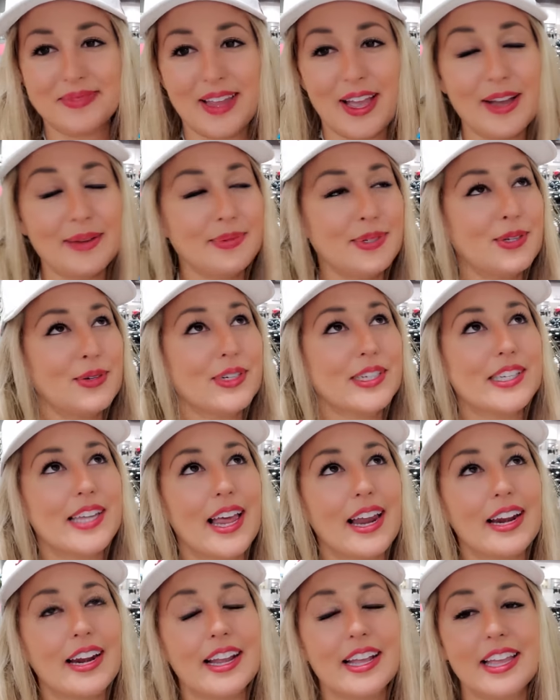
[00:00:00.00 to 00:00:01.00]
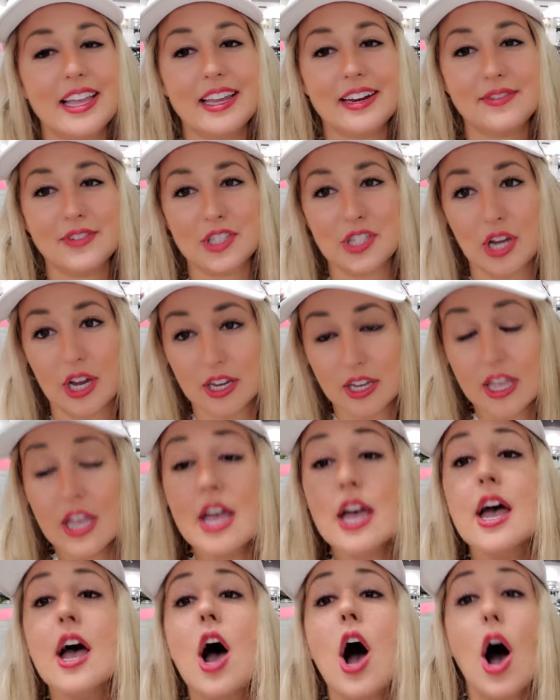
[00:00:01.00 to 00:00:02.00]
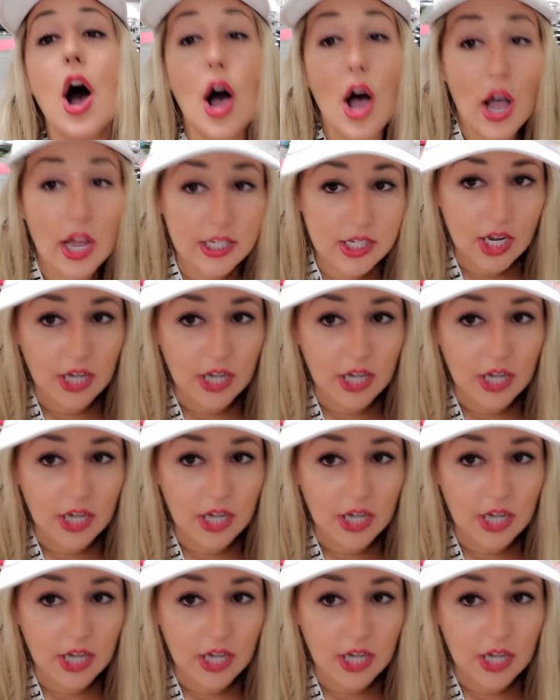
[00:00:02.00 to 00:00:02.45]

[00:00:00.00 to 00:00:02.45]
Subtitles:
I'm so excited I can't even talk. It's